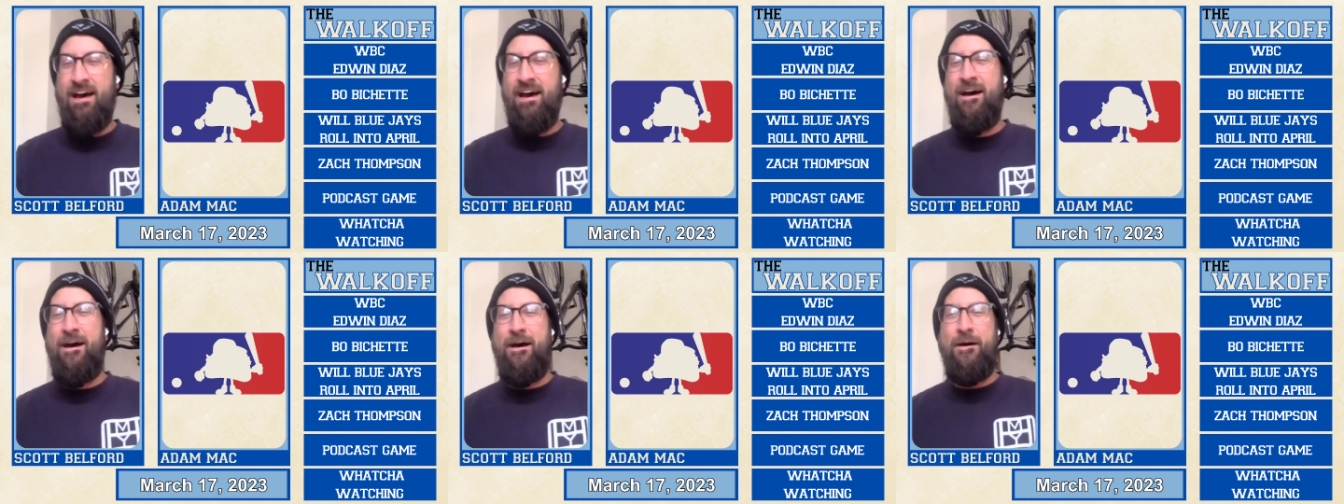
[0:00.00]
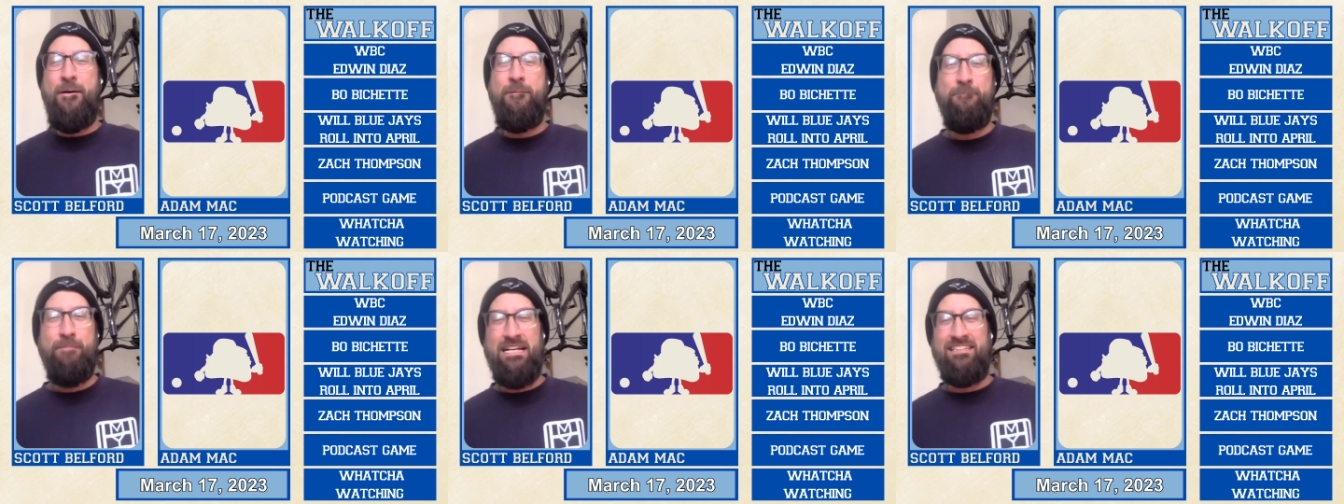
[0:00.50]

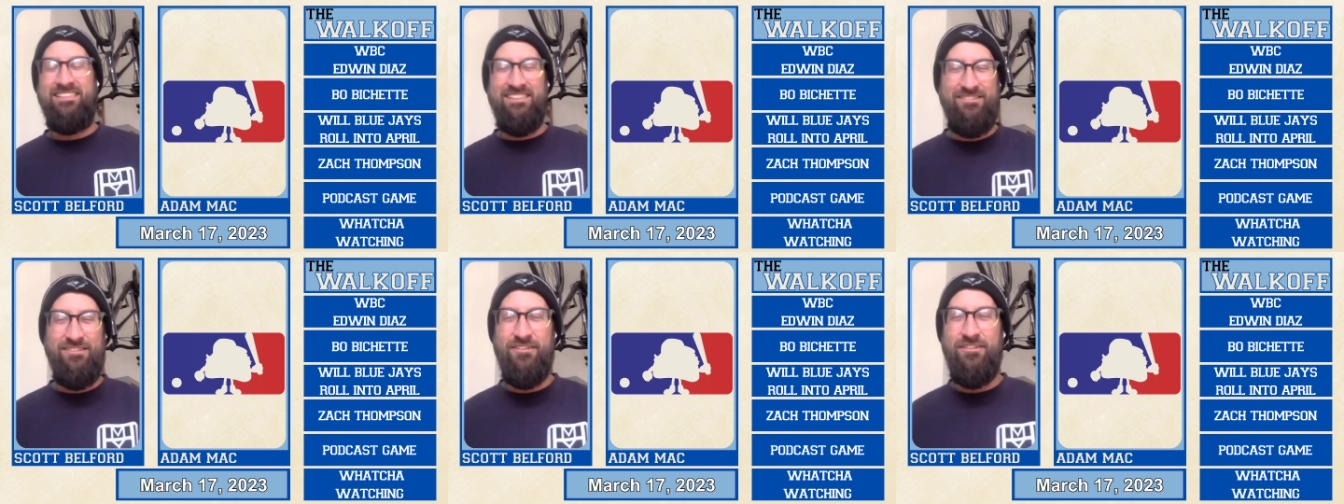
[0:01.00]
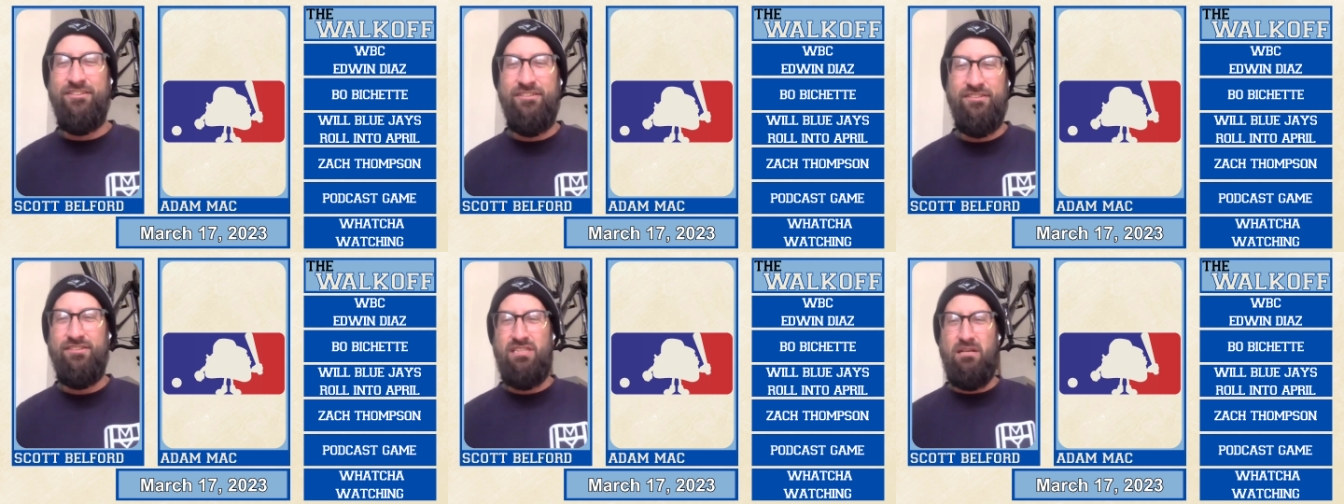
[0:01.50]
my
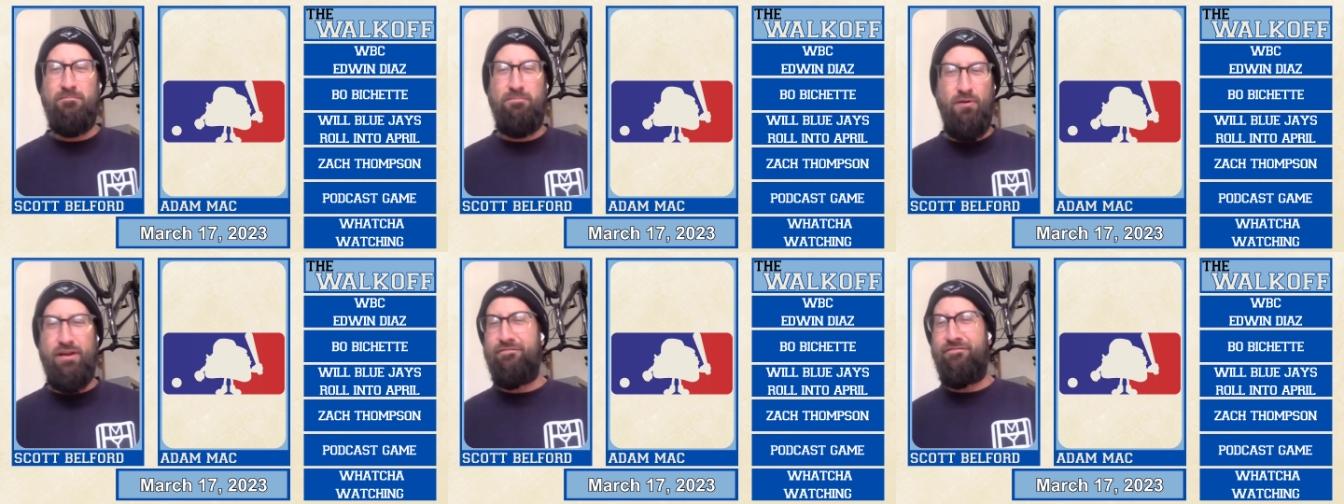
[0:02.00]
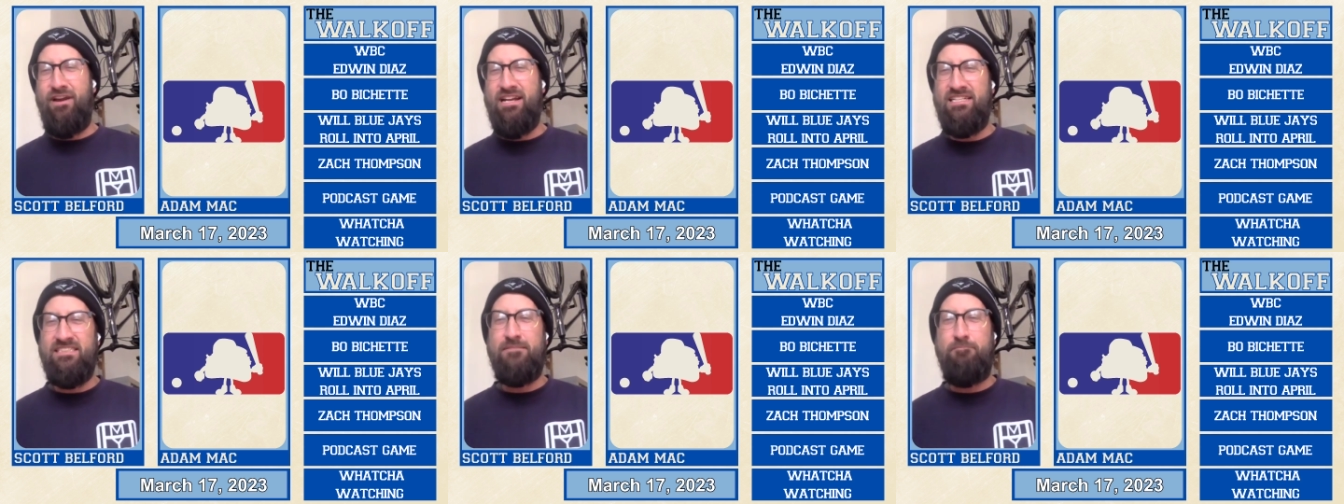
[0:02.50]
sister's
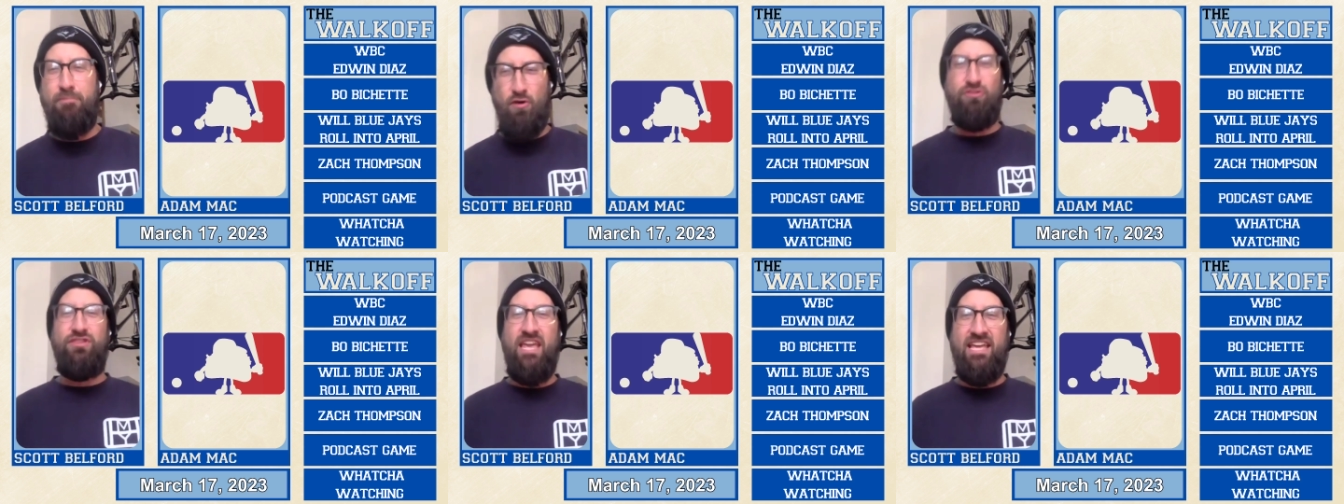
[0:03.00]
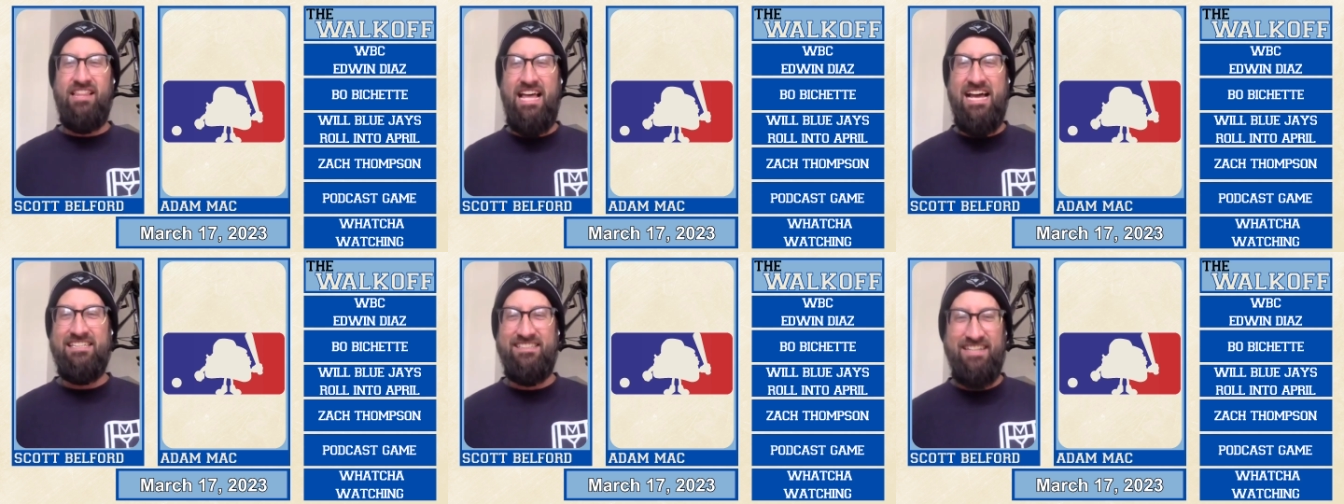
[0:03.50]
boyfriend's birthday
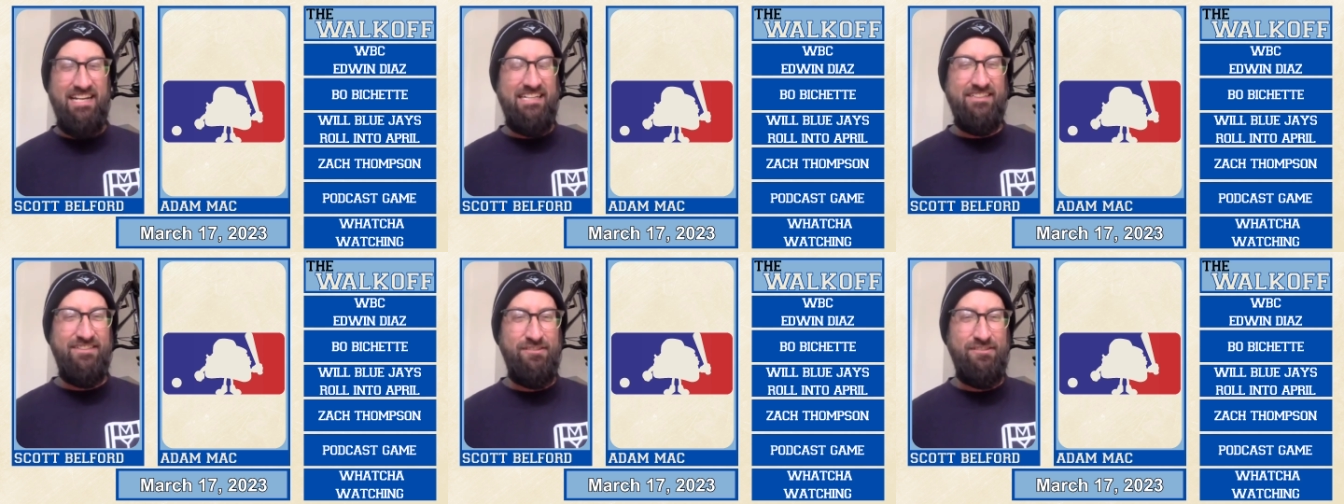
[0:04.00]
last night,